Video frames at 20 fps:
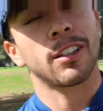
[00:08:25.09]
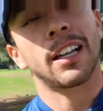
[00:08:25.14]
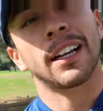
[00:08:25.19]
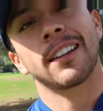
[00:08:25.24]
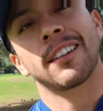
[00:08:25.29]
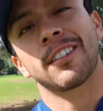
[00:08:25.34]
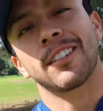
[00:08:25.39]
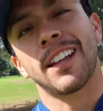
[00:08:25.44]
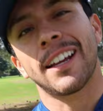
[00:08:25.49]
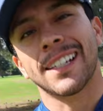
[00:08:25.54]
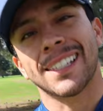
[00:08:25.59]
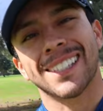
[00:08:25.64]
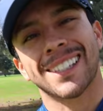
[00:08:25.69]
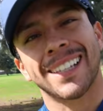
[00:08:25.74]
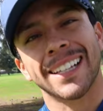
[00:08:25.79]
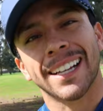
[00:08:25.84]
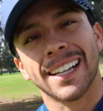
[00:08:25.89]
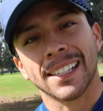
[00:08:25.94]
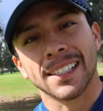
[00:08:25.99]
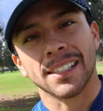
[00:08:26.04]
Like, they're not as
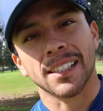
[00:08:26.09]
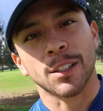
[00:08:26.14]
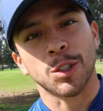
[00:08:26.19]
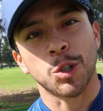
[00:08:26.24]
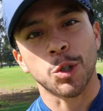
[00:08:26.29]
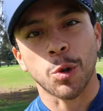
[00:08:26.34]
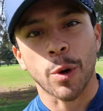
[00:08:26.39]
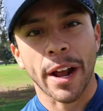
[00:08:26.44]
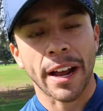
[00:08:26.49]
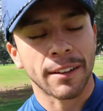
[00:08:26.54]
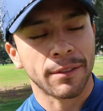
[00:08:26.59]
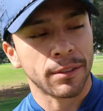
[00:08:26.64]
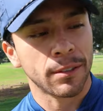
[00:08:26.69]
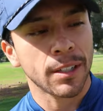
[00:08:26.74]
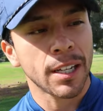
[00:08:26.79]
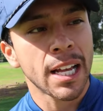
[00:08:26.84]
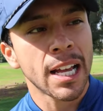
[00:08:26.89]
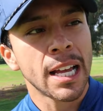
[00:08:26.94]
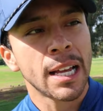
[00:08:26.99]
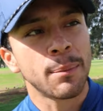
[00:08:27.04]
thick as a driver,